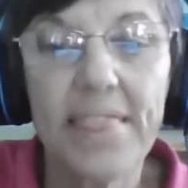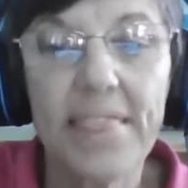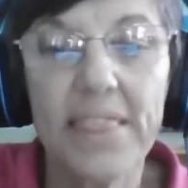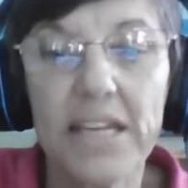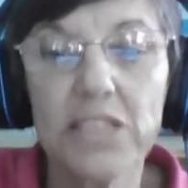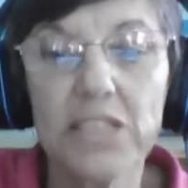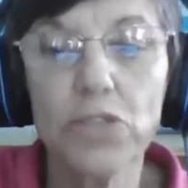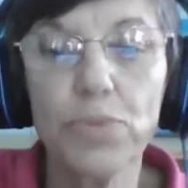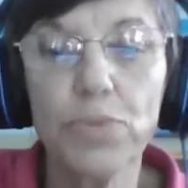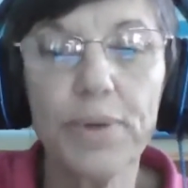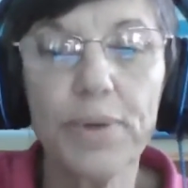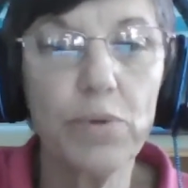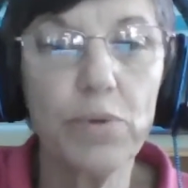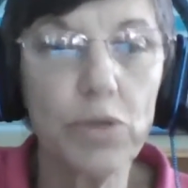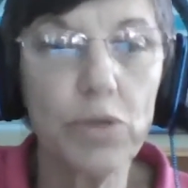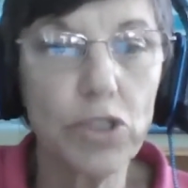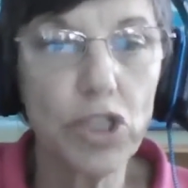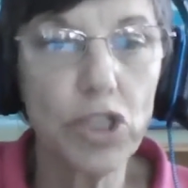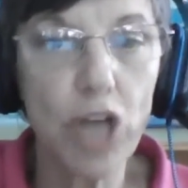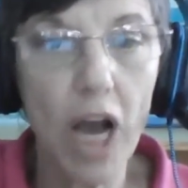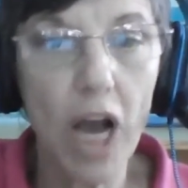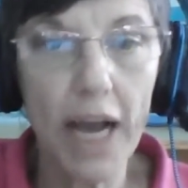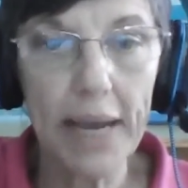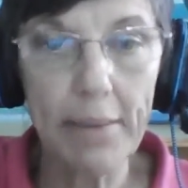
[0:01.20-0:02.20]
This week we're
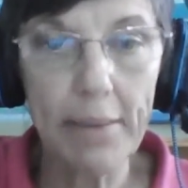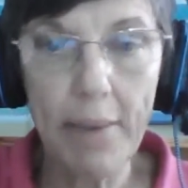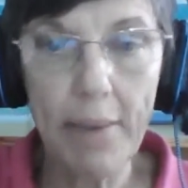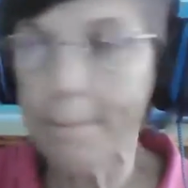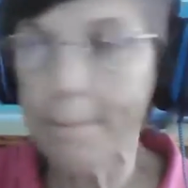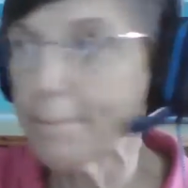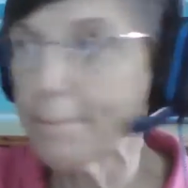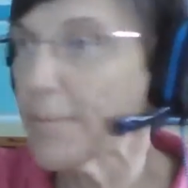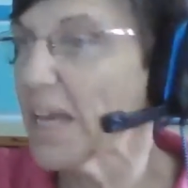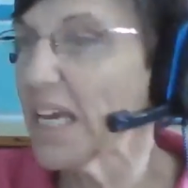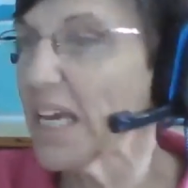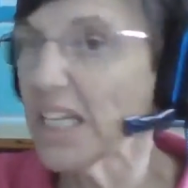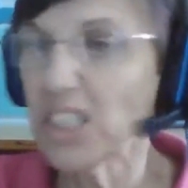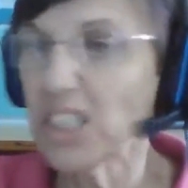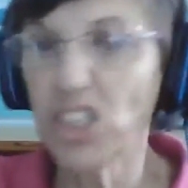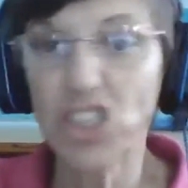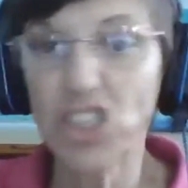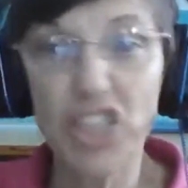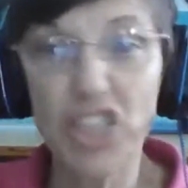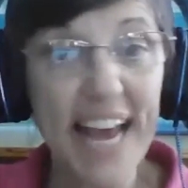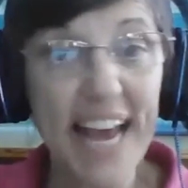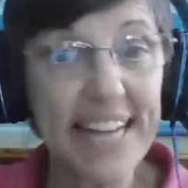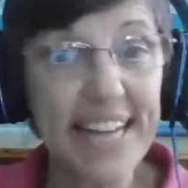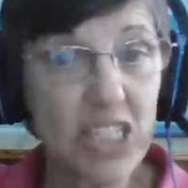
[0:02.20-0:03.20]
talking about being
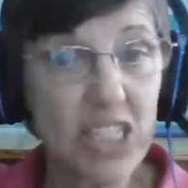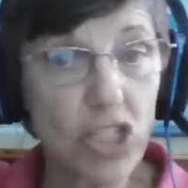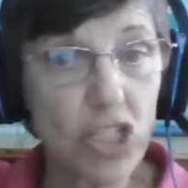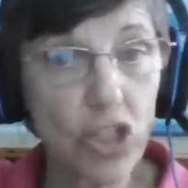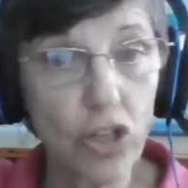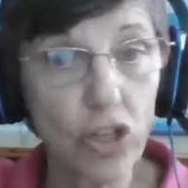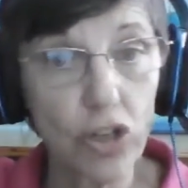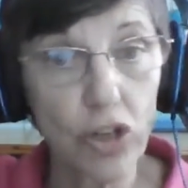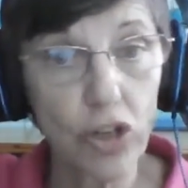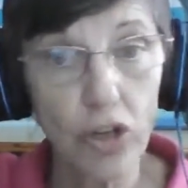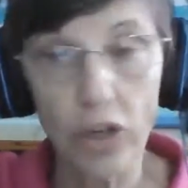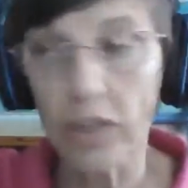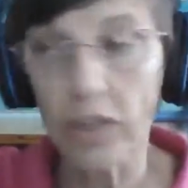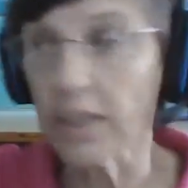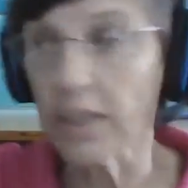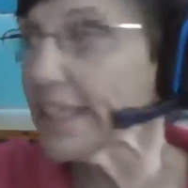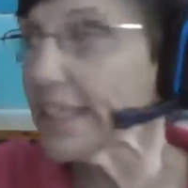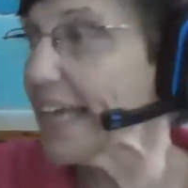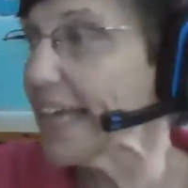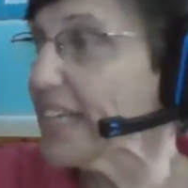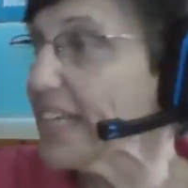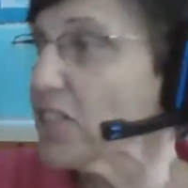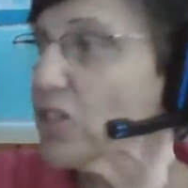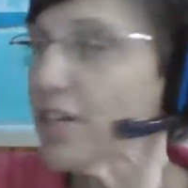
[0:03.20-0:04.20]

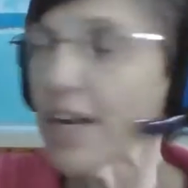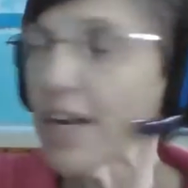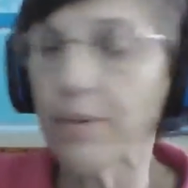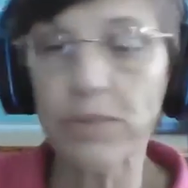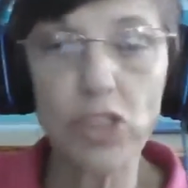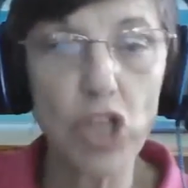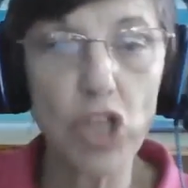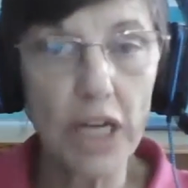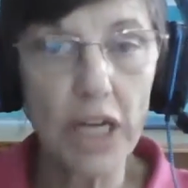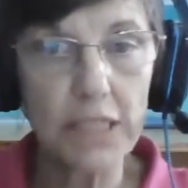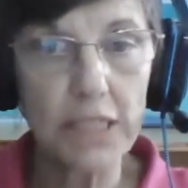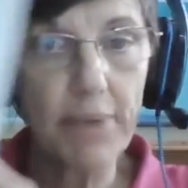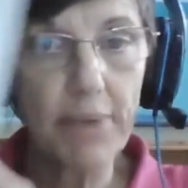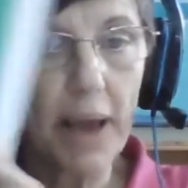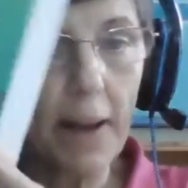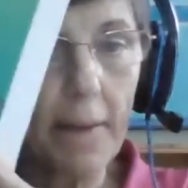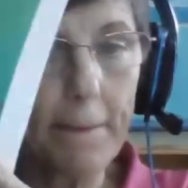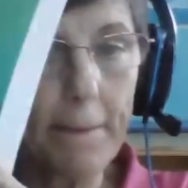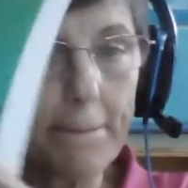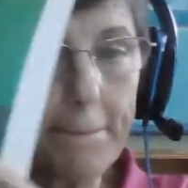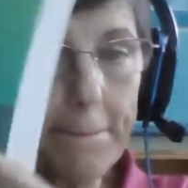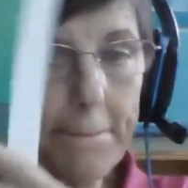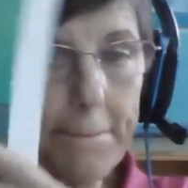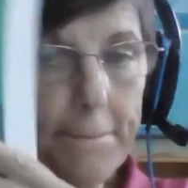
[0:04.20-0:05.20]
gentle. Yesterday we talked
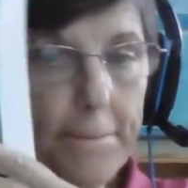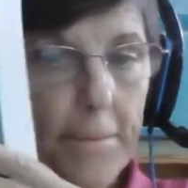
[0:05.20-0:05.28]
about,